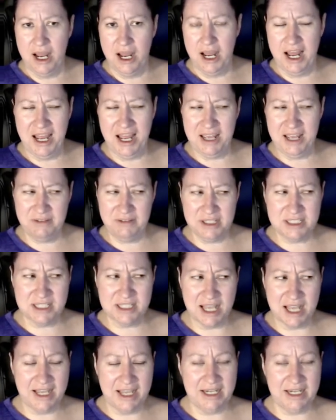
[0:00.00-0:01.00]
I have
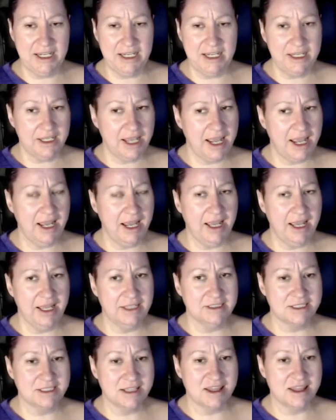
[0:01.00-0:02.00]
anxiety
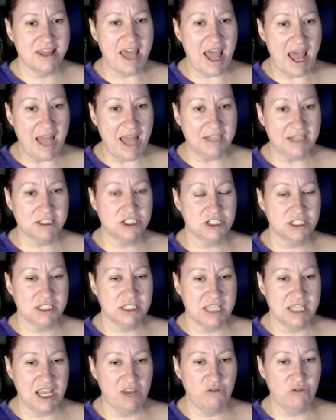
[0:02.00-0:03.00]
and that
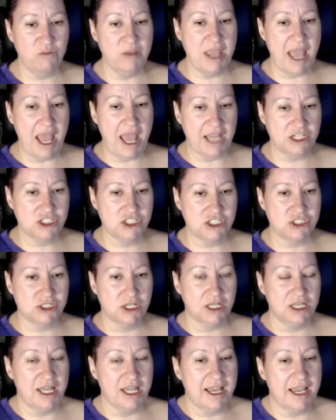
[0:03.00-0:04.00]
just gave me
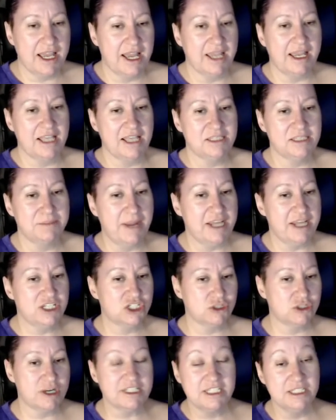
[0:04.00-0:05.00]
extra. Like I guess my
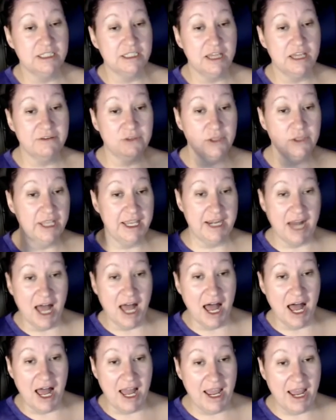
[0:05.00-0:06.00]
stressy level hit
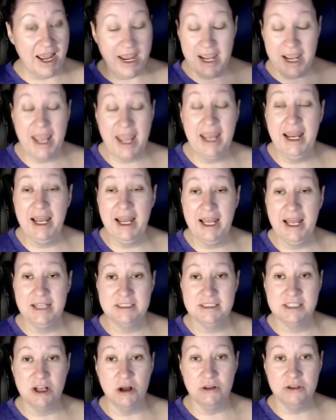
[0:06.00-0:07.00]
high
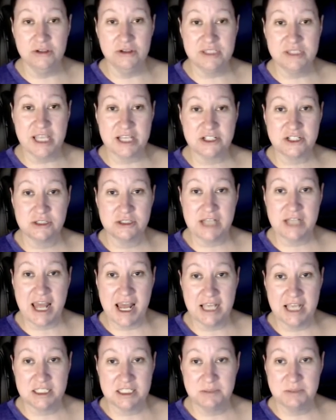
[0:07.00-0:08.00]
and all those extra
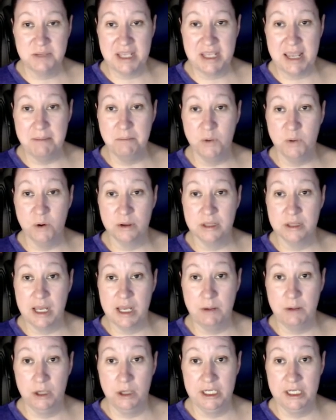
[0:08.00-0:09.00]
tasks became more than
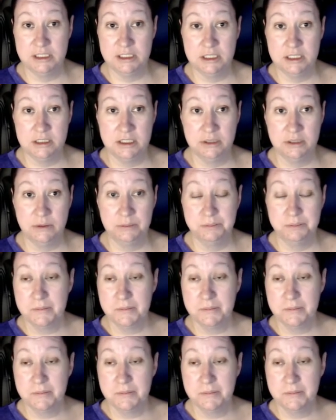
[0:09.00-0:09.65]
I wanted to do.